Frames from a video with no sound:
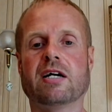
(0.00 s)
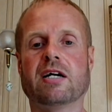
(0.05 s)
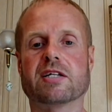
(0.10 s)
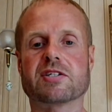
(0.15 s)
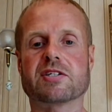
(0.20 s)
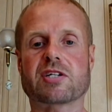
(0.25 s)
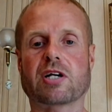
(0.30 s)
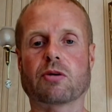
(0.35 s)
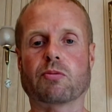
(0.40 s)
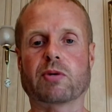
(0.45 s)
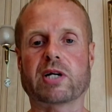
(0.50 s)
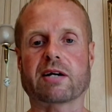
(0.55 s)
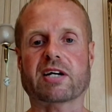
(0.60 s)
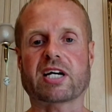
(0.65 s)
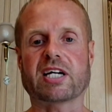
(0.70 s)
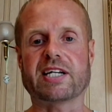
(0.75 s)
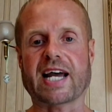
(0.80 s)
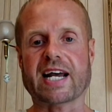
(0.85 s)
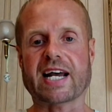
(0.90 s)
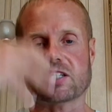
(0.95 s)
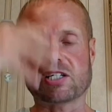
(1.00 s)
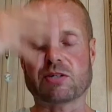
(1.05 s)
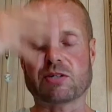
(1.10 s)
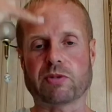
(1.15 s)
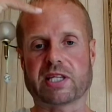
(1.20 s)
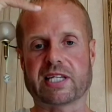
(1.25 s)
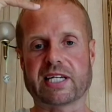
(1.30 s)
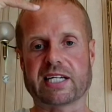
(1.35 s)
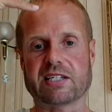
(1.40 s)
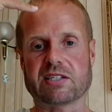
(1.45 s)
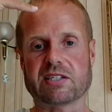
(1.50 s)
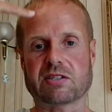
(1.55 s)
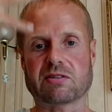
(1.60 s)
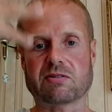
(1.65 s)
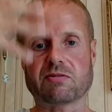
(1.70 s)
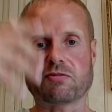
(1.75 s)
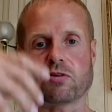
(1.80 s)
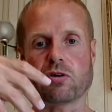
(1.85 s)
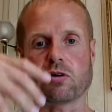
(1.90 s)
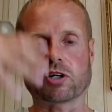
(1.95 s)
and so when i'm connected with
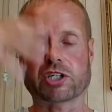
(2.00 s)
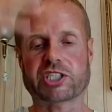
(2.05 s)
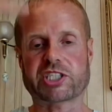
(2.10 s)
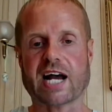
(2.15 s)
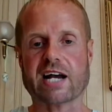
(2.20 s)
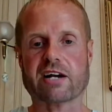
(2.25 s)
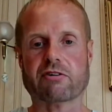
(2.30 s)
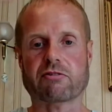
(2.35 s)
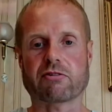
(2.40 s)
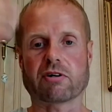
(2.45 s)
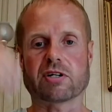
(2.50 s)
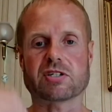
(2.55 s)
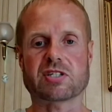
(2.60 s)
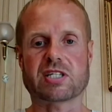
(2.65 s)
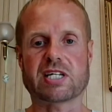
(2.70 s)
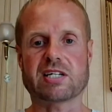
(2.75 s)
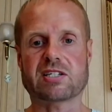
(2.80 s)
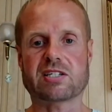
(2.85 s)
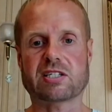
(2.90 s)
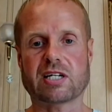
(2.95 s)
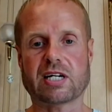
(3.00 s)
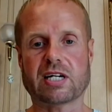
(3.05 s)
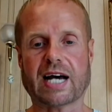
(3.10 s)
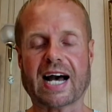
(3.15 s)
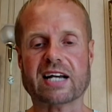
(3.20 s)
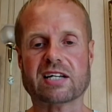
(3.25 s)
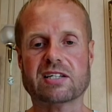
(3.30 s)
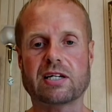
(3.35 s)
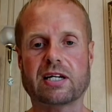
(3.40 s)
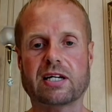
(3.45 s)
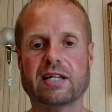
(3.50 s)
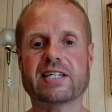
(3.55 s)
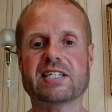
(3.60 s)
these four chakras this act,